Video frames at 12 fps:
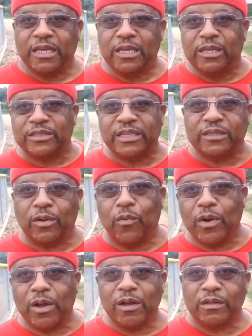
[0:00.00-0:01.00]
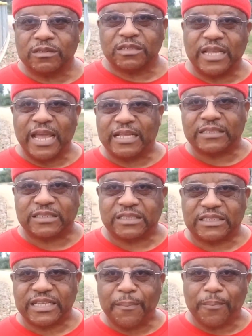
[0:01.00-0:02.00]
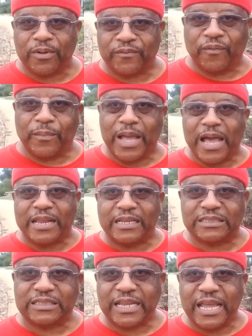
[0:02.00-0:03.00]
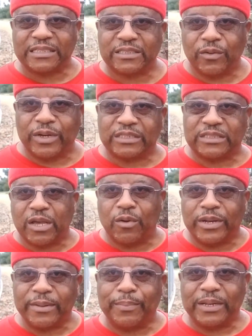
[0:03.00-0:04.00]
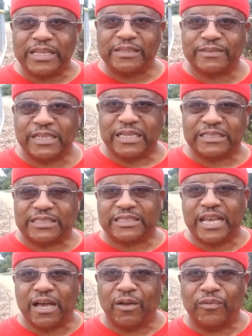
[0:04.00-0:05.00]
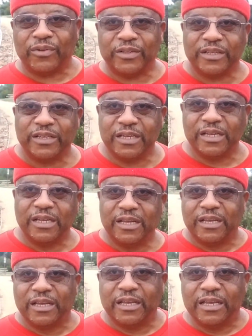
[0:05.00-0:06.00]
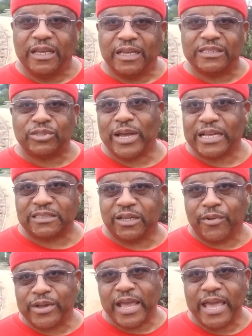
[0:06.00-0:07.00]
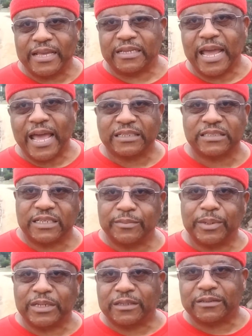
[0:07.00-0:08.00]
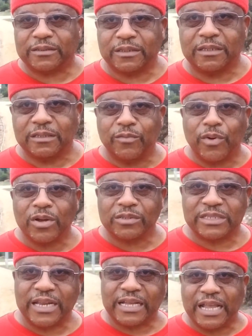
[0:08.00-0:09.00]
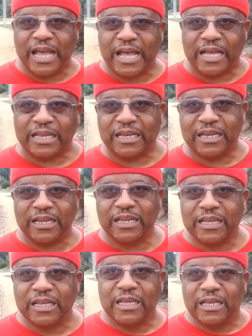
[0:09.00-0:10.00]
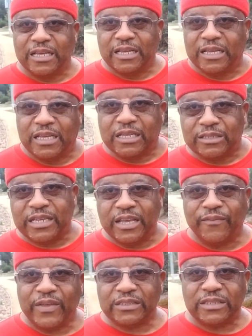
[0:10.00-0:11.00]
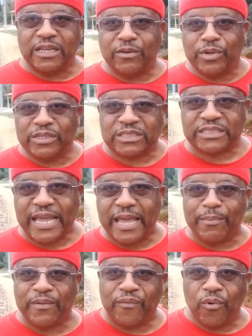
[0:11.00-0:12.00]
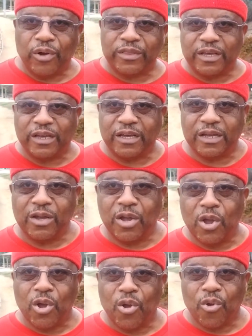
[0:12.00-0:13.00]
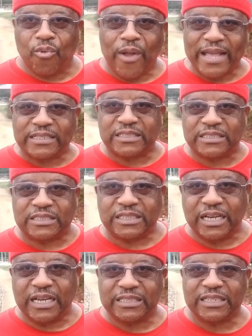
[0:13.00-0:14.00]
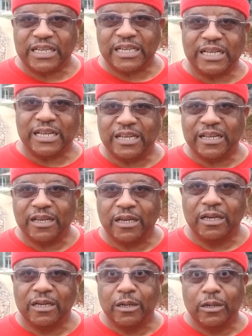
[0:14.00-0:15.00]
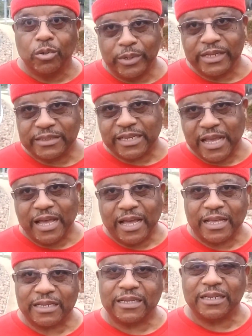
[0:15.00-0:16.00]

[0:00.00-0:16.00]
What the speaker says: You see, the world stands separate from God. It stands on its own. It believes in itself. It tries to create, actually, but the world's not God. You see, eventually we'll stand before the righteous judge, who is God.